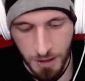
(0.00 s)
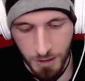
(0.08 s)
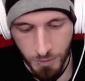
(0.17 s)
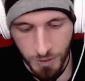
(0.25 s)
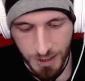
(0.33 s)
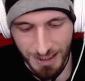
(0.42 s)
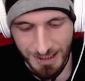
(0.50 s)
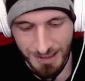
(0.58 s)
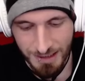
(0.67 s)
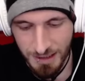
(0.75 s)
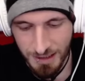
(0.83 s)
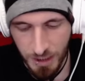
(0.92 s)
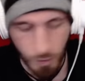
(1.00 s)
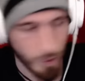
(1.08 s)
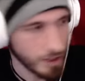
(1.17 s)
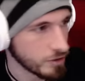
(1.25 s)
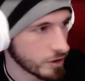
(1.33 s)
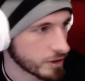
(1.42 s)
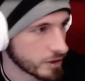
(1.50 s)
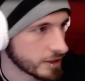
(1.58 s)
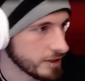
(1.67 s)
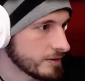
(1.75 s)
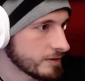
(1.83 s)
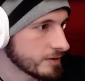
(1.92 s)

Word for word: We got to see TOA Darkies.